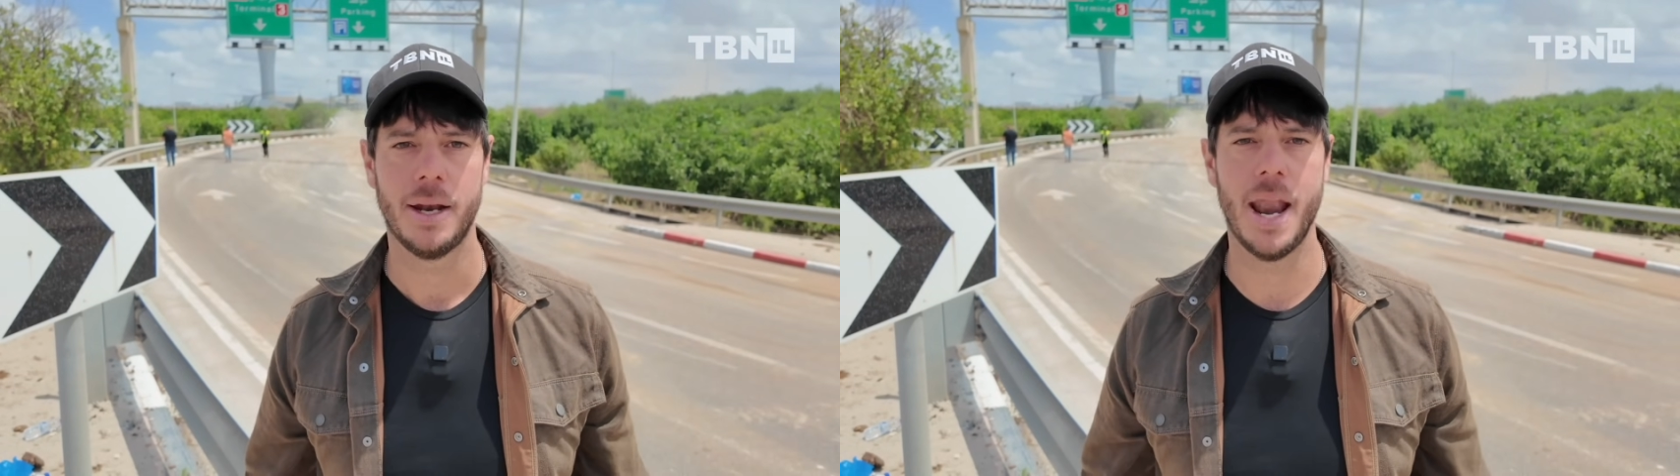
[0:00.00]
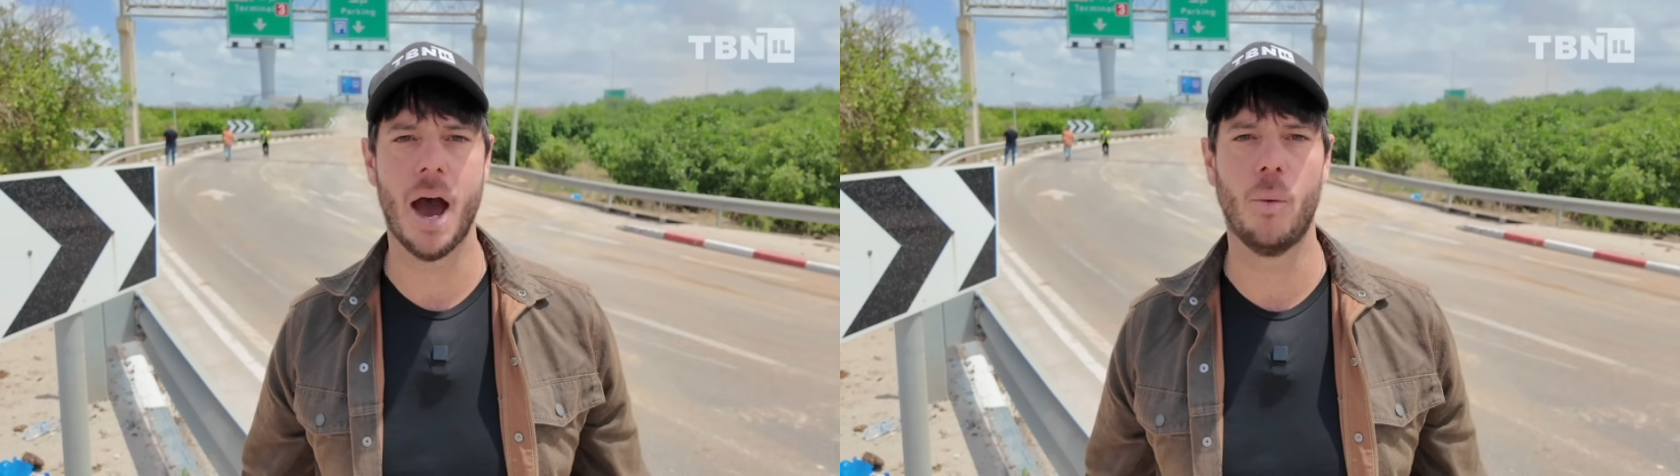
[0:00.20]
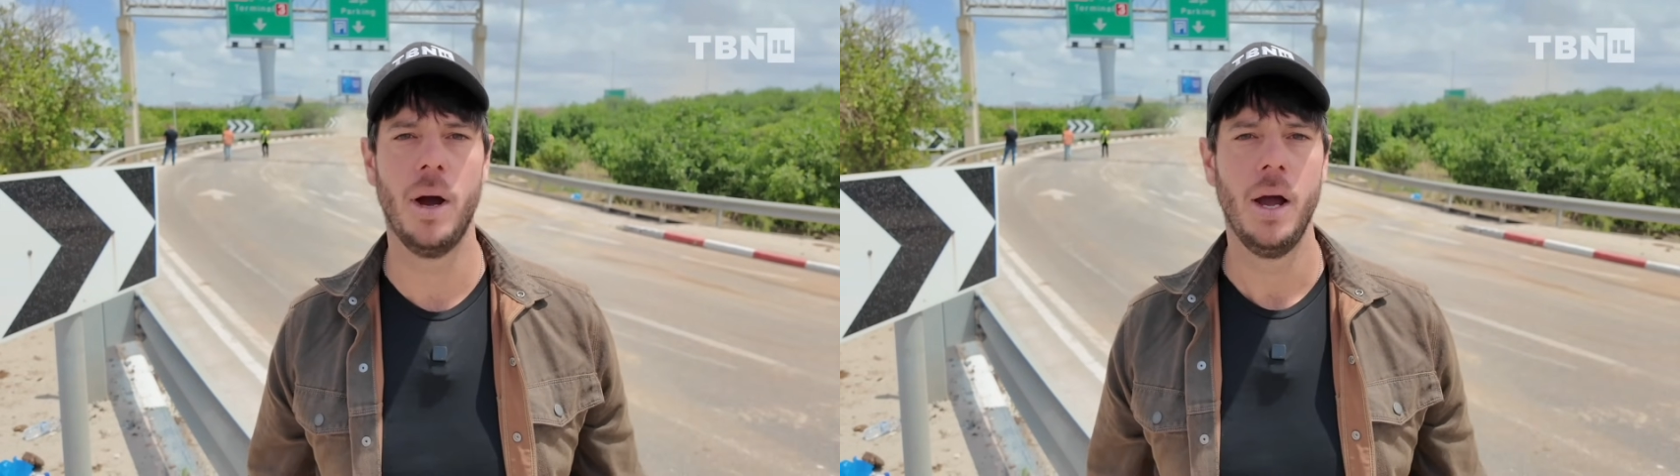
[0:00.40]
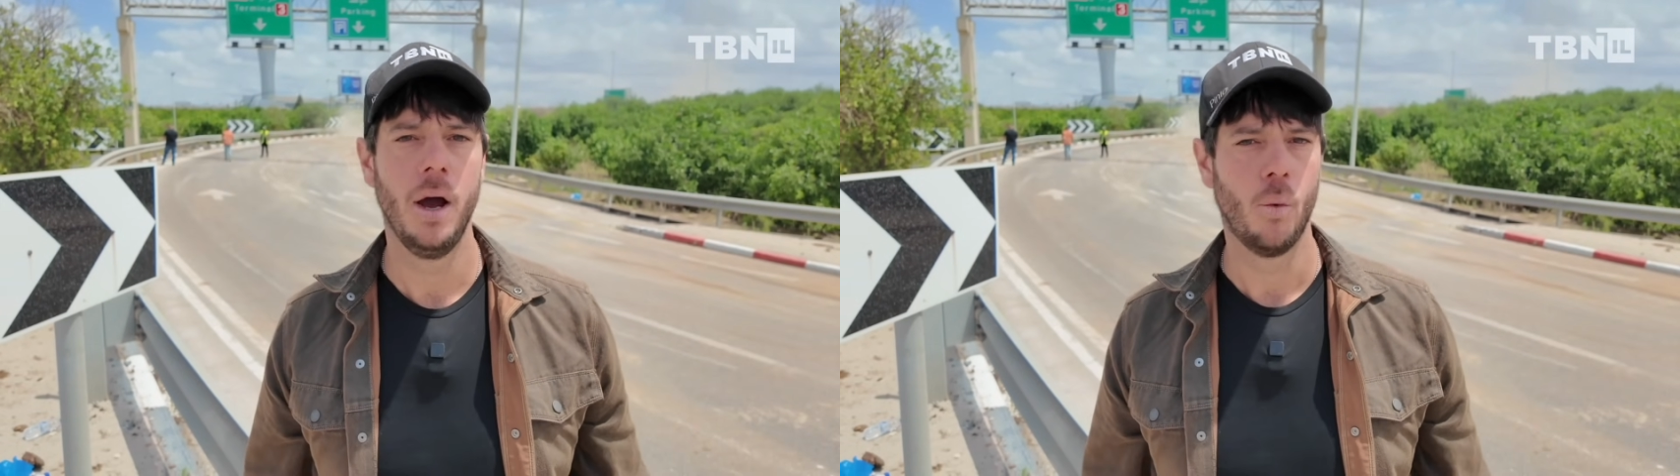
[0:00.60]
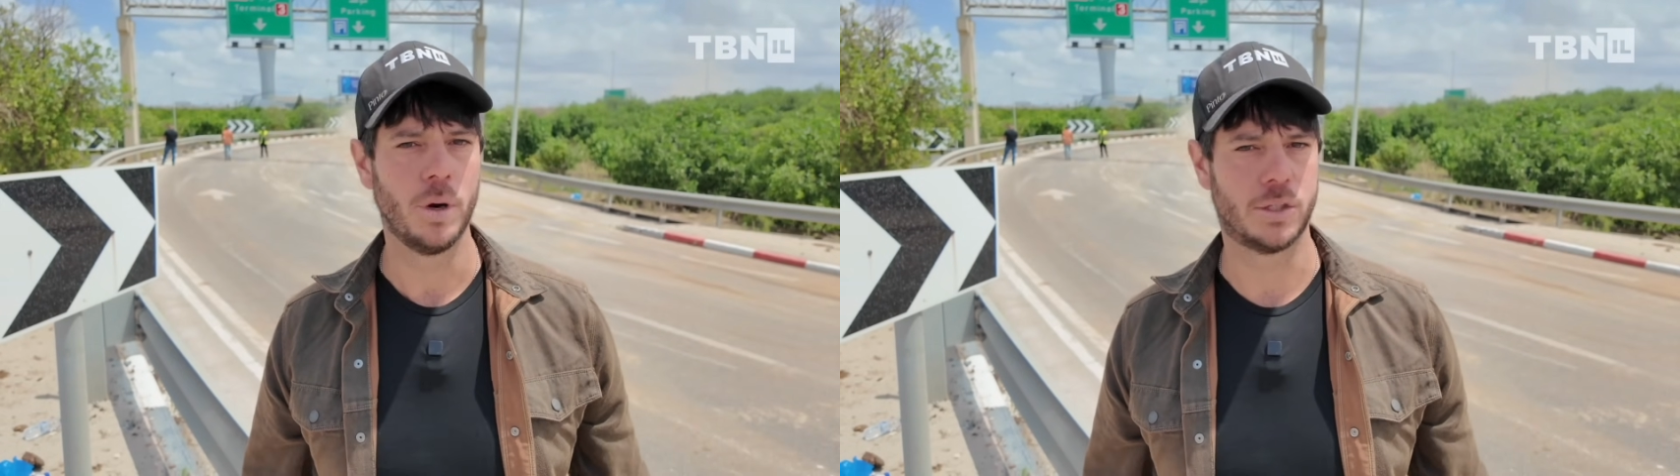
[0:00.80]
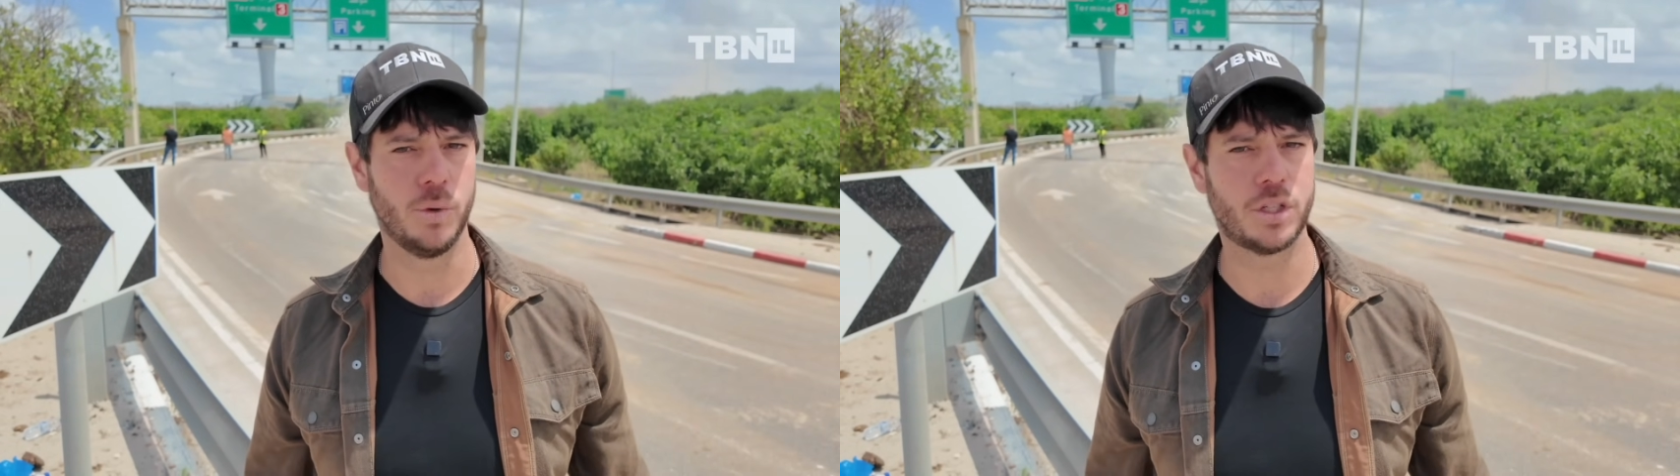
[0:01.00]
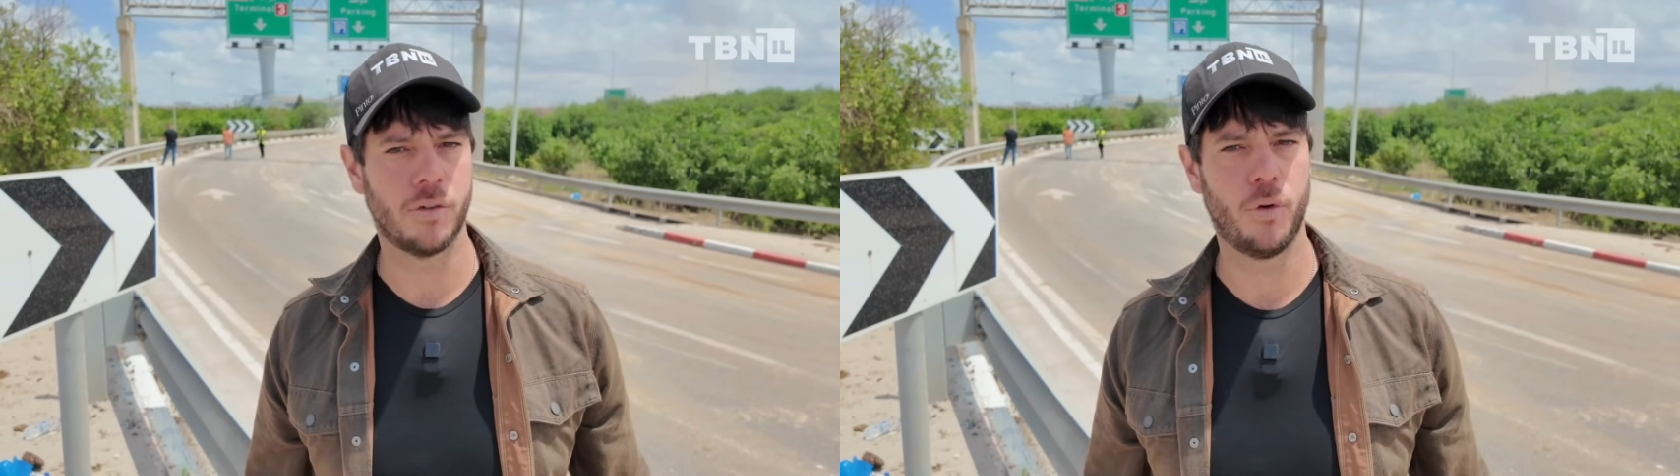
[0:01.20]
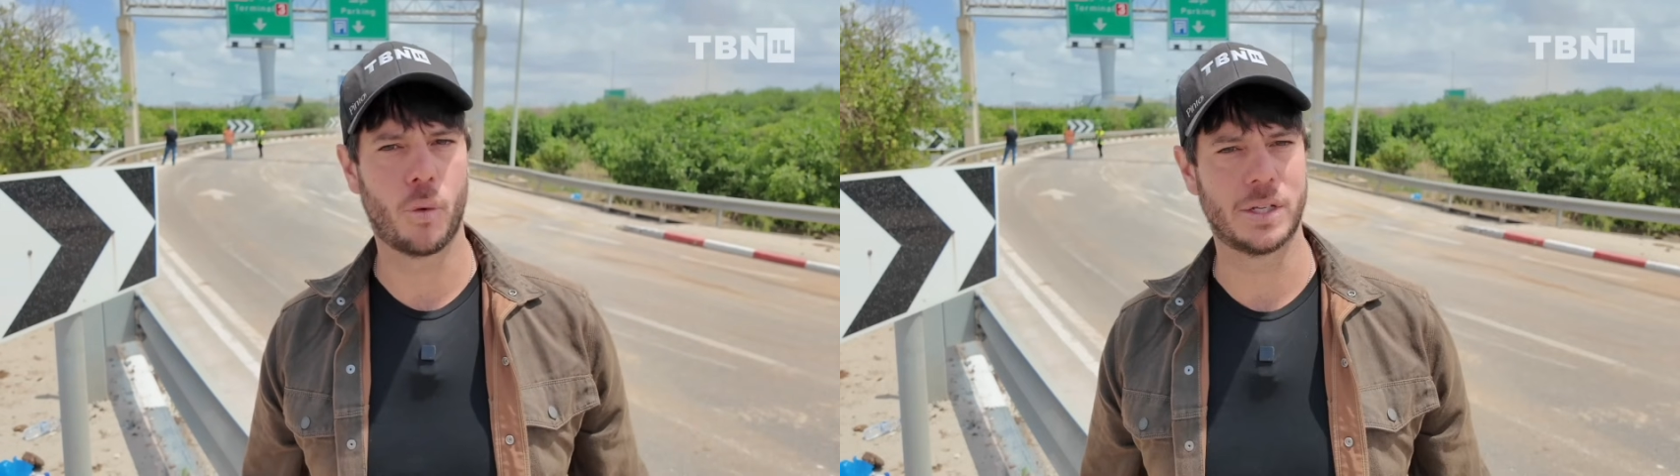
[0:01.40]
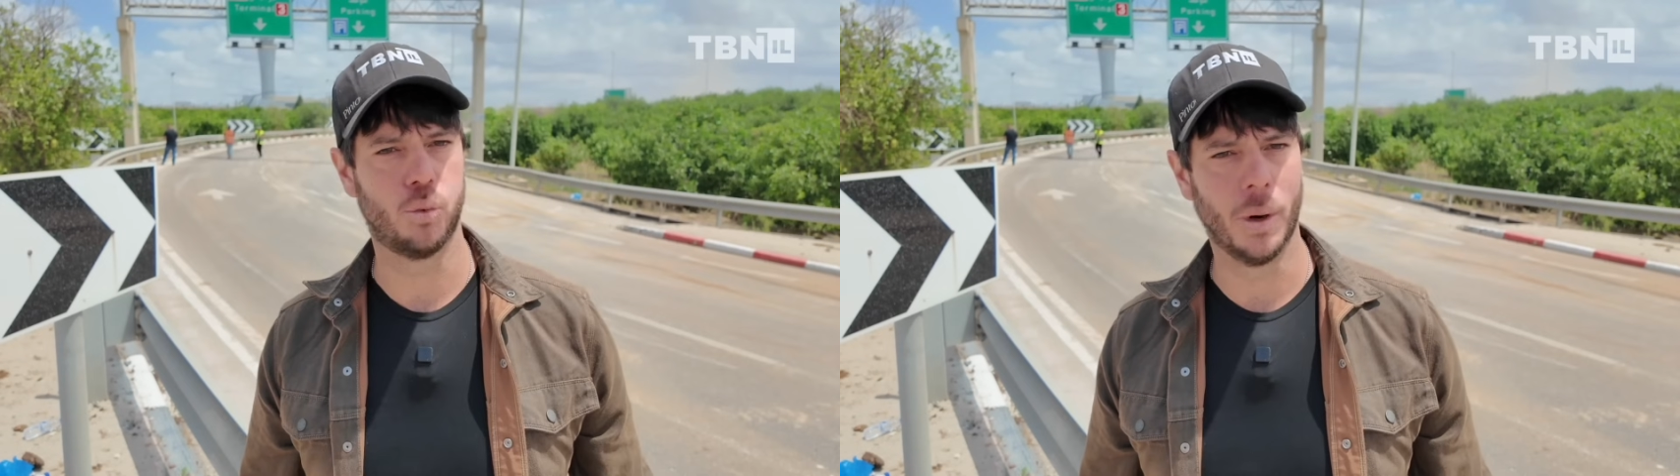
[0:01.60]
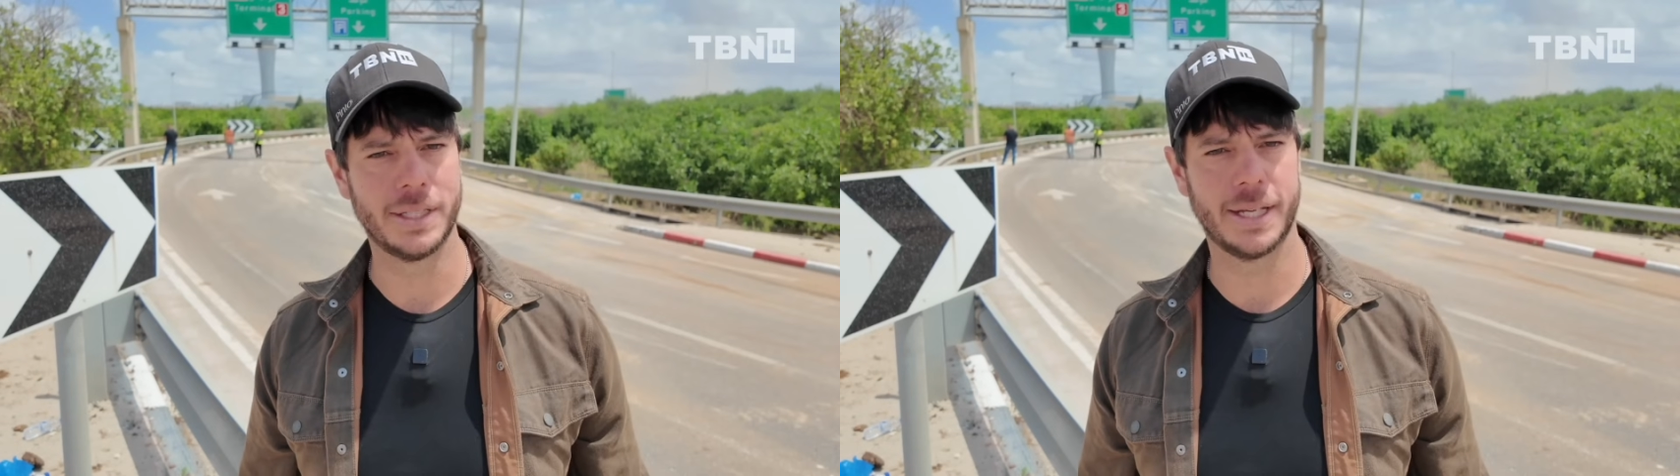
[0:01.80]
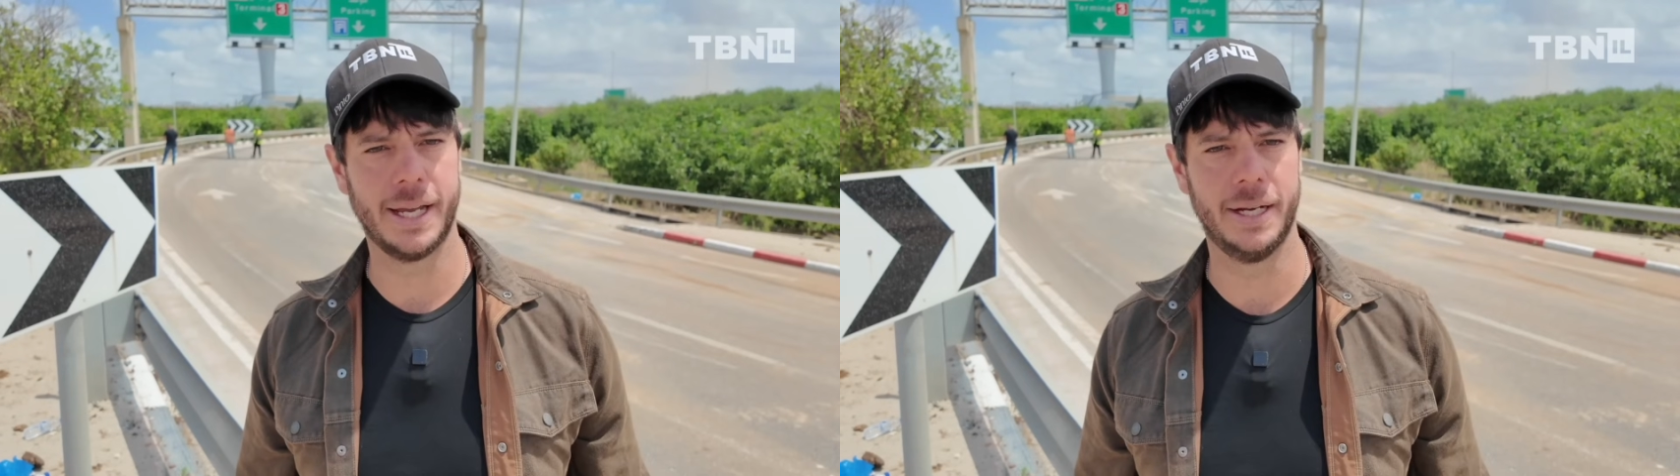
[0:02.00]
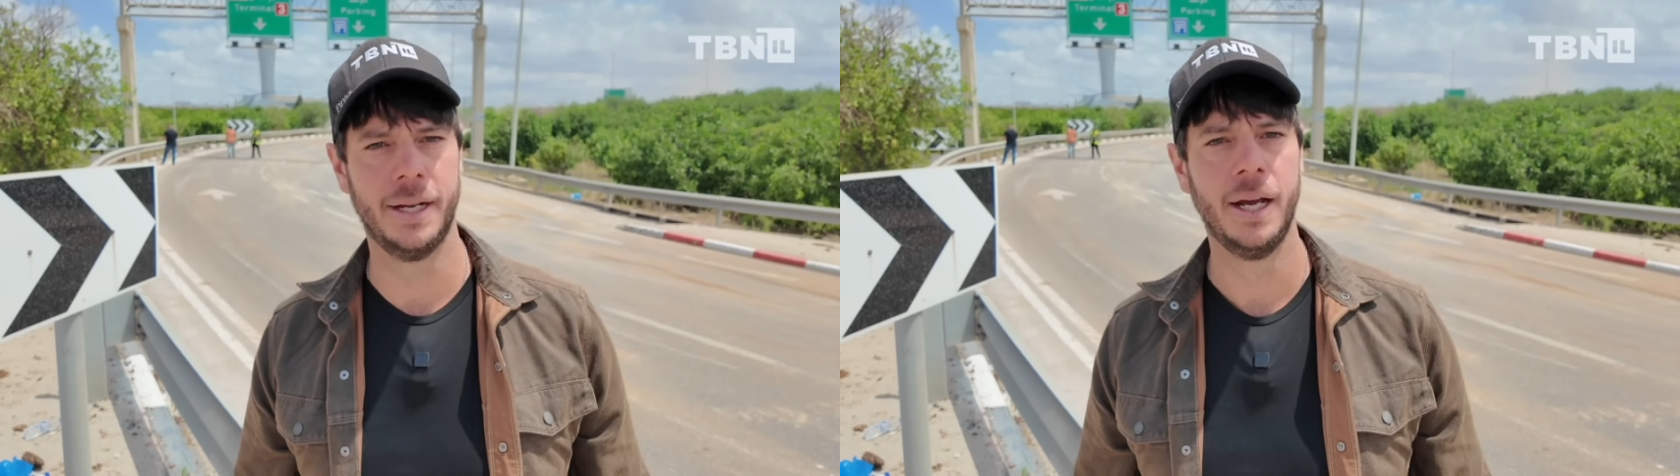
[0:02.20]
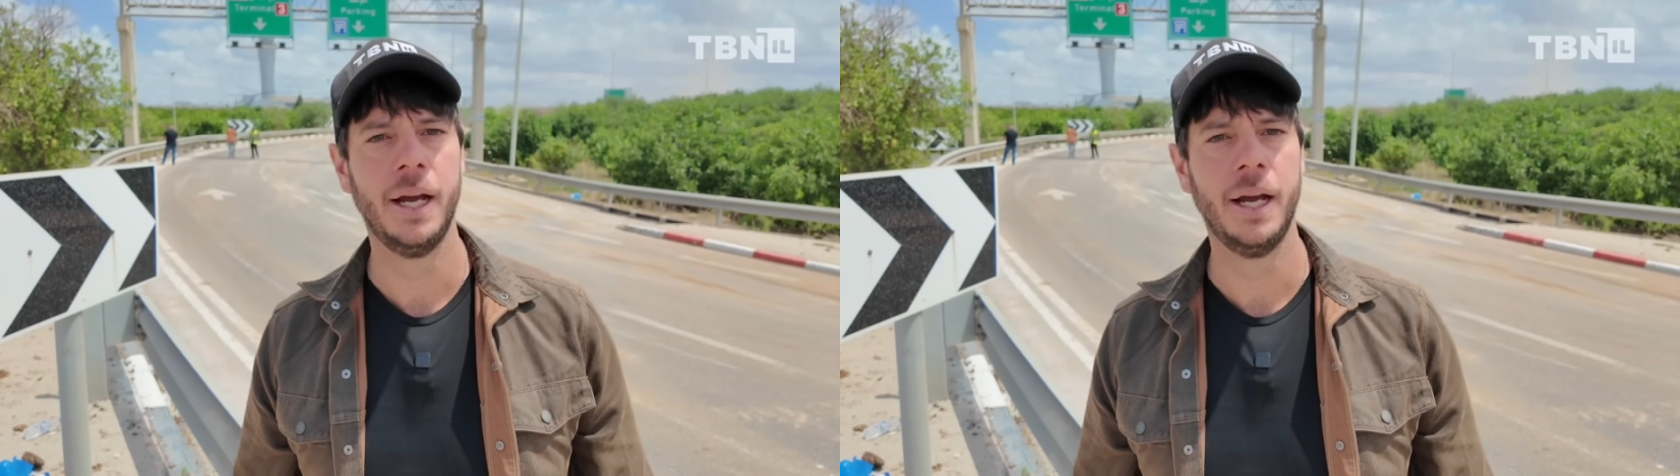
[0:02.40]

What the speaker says: Now, we switch our focus once again